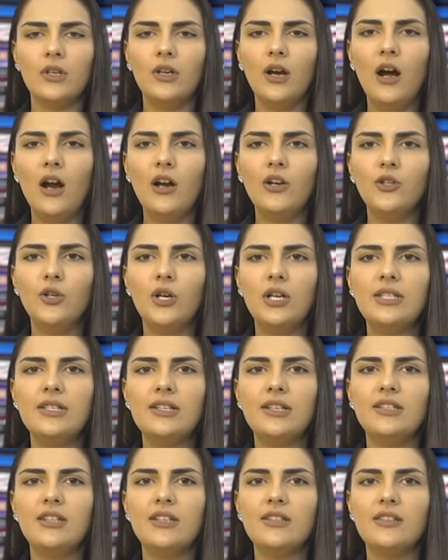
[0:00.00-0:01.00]
Are you a
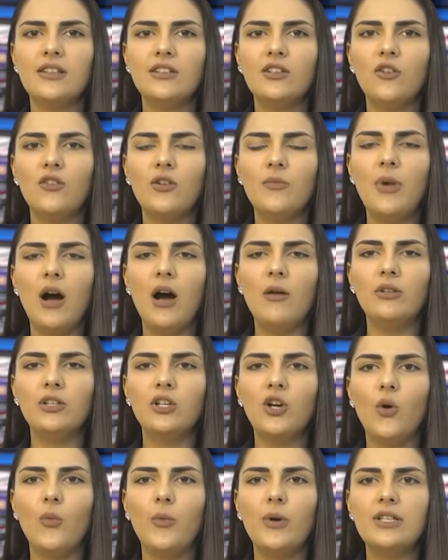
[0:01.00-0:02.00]
citizen of the
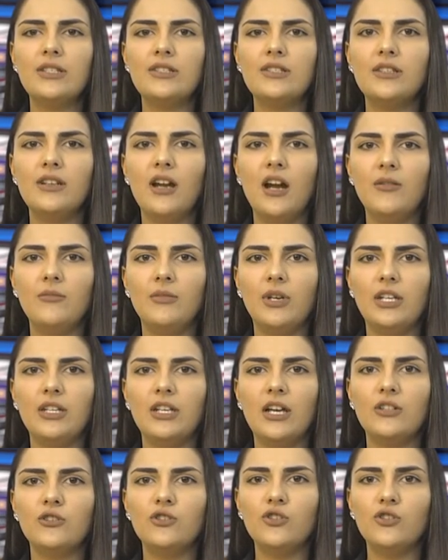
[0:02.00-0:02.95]
Republic of Western Armenia?